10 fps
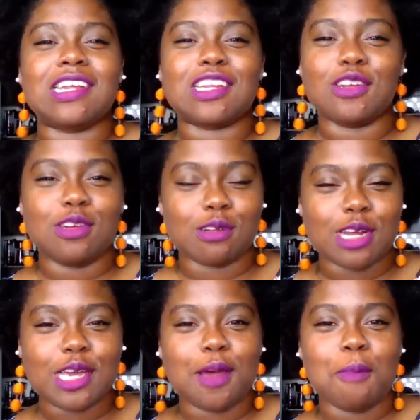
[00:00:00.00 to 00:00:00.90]
to
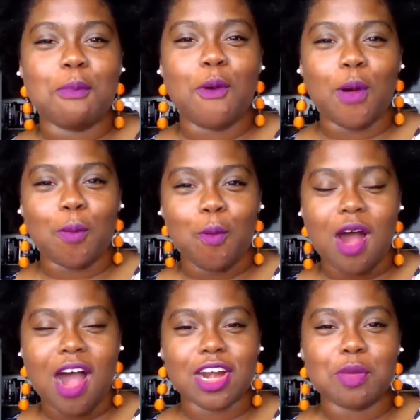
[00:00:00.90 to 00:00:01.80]
drink more water?